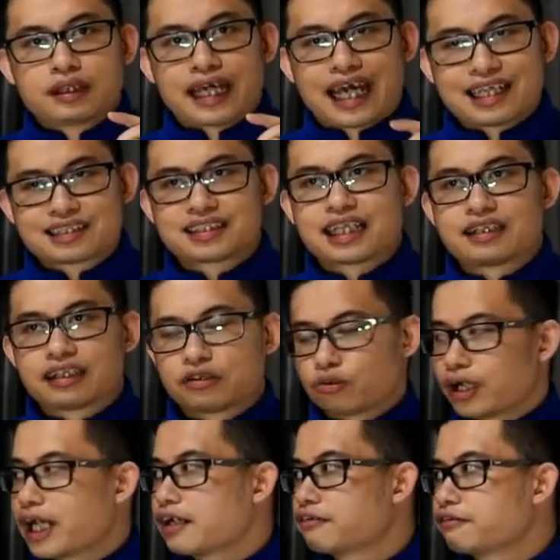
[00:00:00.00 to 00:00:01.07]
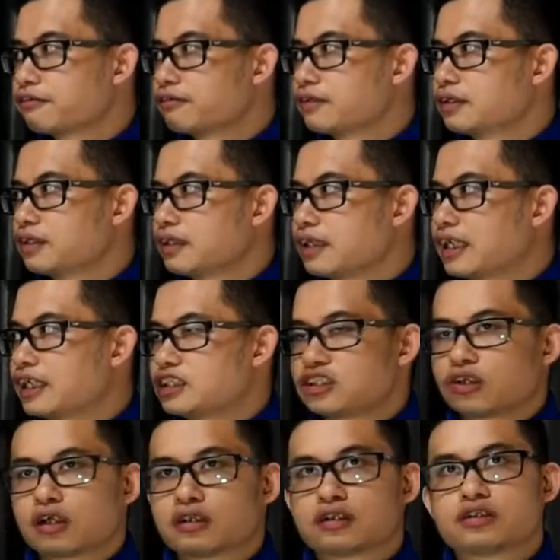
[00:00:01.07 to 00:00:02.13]
asset that you have is
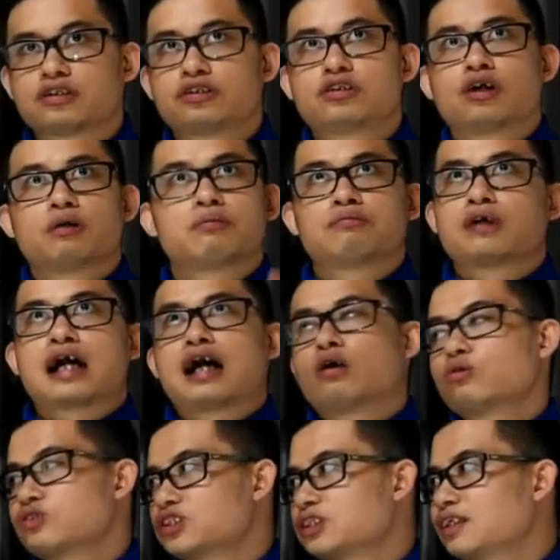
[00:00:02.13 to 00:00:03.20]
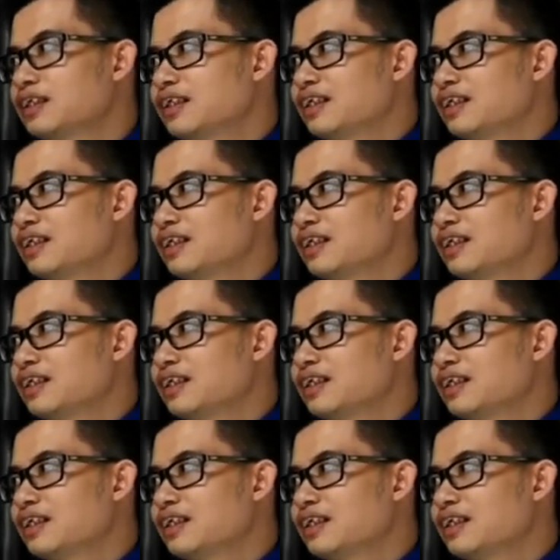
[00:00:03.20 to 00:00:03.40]
not your house,